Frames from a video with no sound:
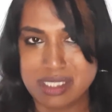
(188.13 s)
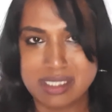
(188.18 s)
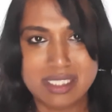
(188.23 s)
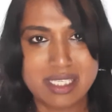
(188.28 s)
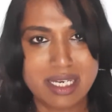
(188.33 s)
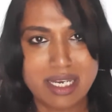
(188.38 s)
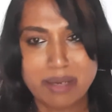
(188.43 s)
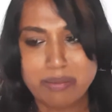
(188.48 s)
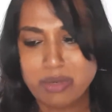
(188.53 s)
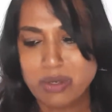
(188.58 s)
The
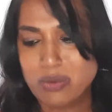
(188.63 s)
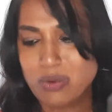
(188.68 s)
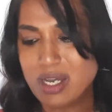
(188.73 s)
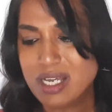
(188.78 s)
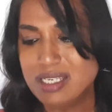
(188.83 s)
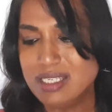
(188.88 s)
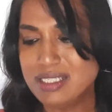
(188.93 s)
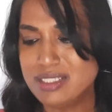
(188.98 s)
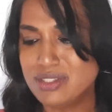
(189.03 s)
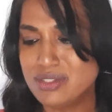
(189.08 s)
number
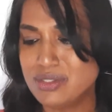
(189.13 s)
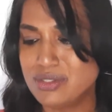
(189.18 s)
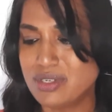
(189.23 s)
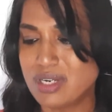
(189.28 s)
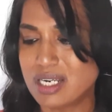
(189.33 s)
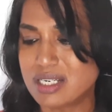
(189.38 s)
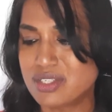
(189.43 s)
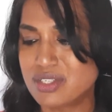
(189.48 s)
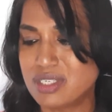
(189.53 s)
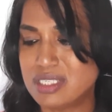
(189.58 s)
1
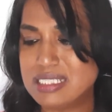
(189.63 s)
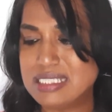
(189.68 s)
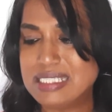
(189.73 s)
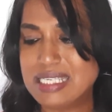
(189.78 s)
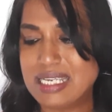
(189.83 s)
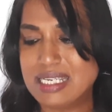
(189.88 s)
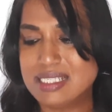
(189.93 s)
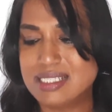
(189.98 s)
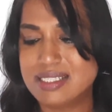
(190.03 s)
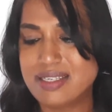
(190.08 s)
instruction
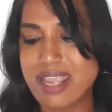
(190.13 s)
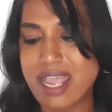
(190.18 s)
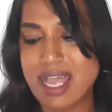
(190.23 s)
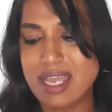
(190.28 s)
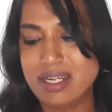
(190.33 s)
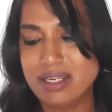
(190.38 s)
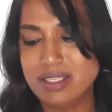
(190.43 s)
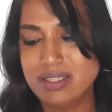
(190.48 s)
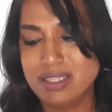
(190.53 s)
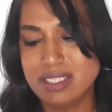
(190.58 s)
says
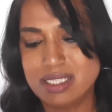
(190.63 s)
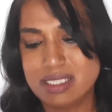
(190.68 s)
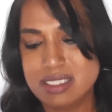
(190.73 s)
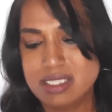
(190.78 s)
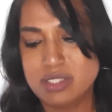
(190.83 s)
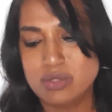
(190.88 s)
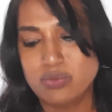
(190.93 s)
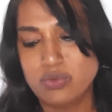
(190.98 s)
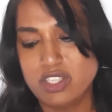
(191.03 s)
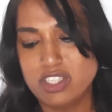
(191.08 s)
carry this
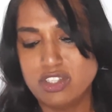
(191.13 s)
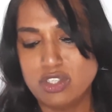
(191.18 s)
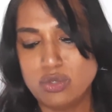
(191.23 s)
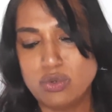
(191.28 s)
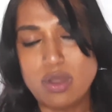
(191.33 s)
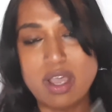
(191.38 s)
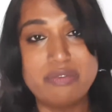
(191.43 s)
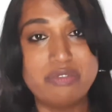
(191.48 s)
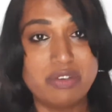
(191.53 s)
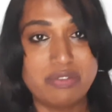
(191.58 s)
with you
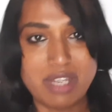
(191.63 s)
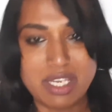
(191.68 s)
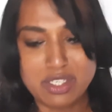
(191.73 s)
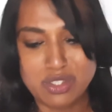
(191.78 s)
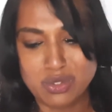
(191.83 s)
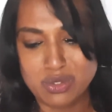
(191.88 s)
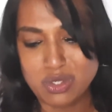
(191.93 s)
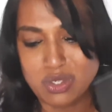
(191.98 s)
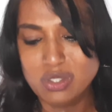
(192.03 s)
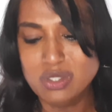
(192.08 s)
everywhere you
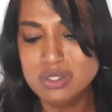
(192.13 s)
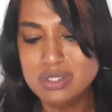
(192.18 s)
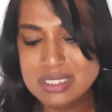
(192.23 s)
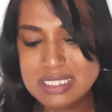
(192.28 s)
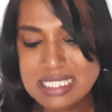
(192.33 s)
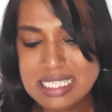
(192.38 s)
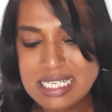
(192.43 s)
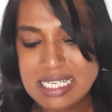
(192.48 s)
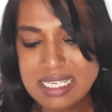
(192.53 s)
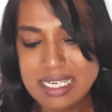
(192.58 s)
go.
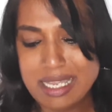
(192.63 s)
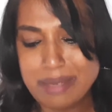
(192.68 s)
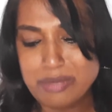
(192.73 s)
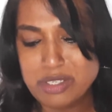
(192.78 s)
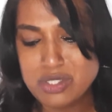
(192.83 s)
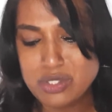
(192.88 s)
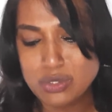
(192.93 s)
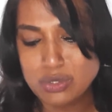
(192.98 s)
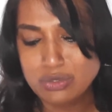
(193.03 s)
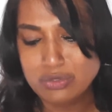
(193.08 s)
Number
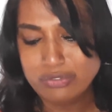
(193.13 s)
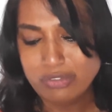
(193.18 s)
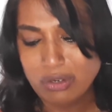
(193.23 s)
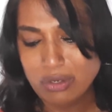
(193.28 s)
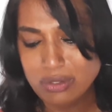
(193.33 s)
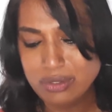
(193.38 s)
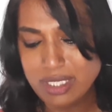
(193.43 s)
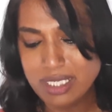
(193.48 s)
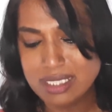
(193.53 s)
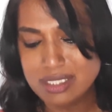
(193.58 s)
2, follow
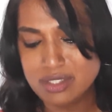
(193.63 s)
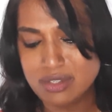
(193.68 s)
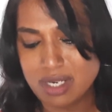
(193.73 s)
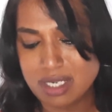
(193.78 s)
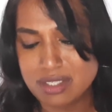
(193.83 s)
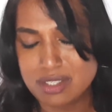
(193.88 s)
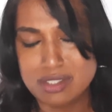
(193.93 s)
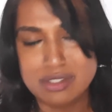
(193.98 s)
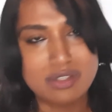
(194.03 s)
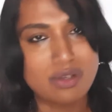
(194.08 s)
the
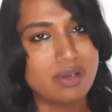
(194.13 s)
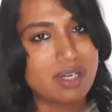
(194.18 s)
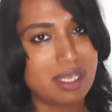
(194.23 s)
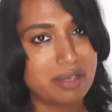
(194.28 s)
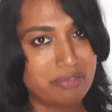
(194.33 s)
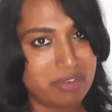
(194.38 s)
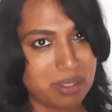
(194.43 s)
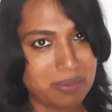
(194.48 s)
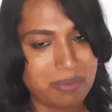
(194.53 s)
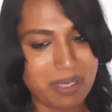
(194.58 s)
instructions on
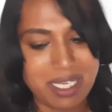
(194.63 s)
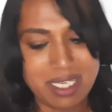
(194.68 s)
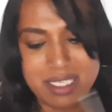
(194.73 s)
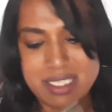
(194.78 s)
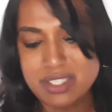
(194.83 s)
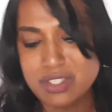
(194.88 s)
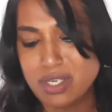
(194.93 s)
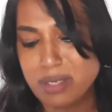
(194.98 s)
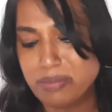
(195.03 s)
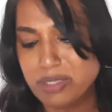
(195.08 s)
every
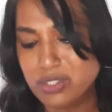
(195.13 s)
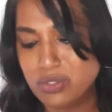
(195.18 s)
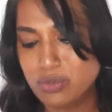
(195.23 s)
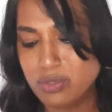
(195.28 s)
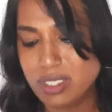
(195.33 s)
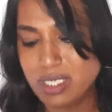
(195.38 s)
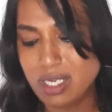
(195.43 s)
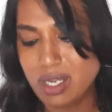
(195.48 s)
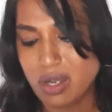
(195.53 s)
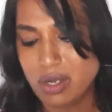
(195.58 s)
page. Number
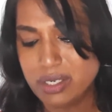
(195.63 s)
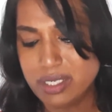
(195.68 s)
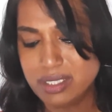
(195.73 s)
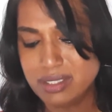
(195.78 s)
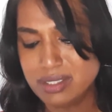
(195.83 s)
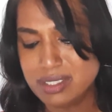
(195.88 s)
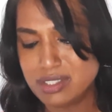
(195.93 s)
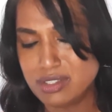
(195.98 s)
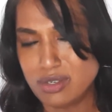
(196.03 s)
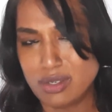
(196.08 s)
3, order
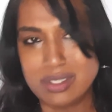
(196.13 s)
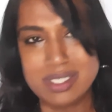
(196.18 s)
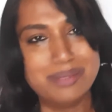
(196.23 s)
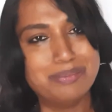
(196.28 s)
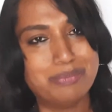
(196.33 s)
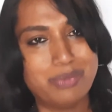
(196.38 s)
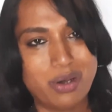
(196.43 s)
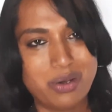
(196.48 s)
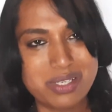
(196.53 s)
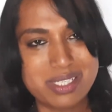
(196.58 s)
is not
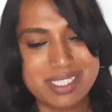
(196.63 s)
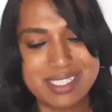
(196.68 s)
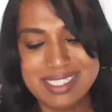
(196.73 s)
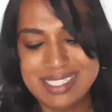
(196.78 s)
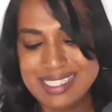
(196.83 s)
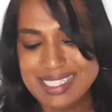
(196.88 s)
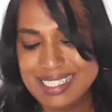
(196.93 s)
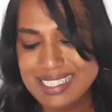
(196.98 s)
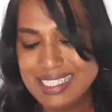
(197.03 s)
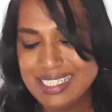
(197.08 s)
important.
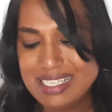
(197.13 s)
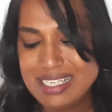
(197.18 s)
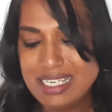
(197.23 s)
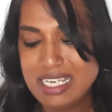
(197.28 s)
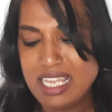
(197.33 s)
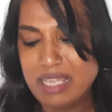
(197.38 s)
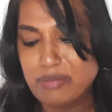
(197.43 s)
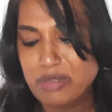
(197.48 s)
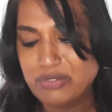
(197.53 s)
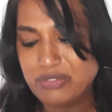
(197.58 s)

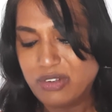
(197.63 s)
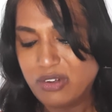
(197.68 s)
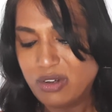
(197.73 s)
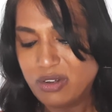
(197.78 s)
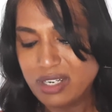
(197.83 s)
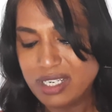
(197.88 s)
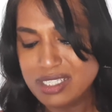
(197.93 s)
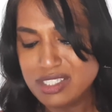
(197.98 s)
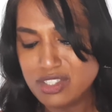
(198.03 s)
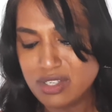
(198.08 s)
Number 4,
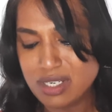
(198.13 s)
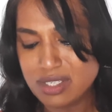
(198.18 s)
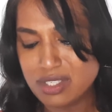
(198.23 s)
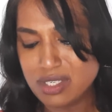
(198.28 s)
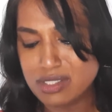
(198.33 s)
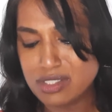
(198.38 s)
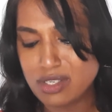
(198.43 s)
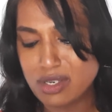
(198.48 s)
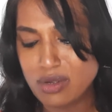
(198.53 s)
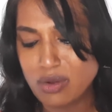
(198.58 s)

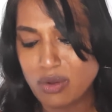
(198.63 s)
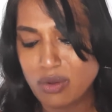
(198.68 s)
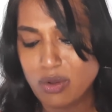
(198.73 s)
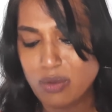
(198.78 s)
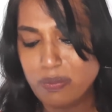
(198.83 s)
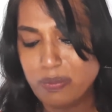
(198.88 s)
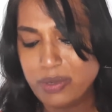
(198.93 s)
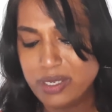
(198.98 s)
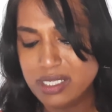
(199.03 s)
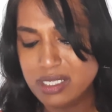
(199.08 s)
instructions are
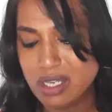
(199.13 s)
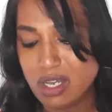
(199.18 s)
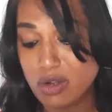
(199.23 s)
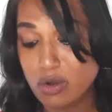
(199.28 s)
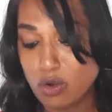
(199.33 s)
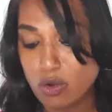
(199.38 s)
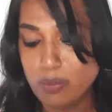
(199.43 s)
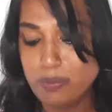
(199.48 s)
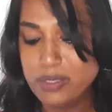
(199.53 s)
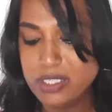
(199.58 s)

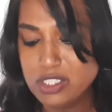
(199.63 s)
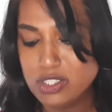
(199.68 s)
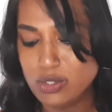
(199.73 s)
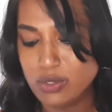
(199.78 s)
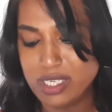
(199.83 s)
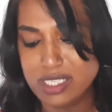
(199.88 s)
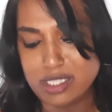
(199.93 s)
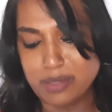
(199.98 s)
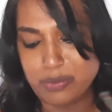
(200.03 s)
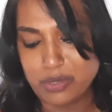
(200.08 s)
open to
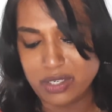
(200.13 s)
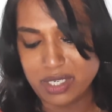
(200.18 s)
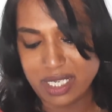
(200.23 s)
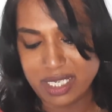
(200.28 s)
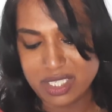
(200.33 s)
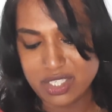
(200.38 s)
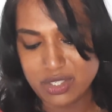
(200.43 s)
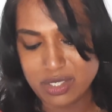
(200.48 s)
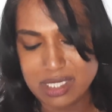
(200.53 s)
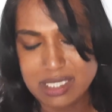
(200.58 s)

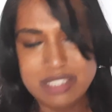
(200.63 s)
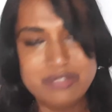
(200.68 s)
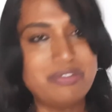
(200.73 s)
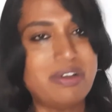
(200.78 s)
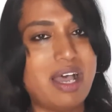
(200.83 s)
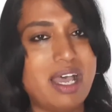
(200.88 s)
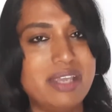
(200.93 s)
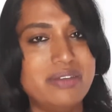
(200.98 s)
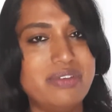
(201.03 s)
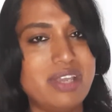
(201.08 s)
interpretations.
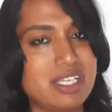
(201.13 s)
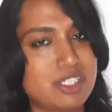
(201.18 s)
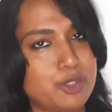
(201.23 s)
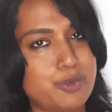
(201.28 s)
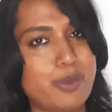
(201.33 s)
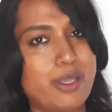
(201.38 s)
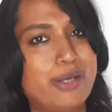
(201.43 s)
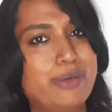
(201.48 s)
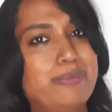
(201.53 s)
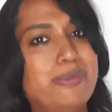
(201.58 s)
5,
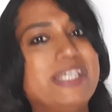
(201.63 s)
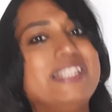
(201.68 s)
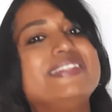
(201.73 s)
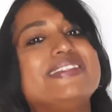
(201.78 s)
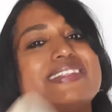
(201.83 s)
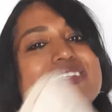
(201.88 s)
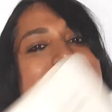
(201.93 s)
experiment.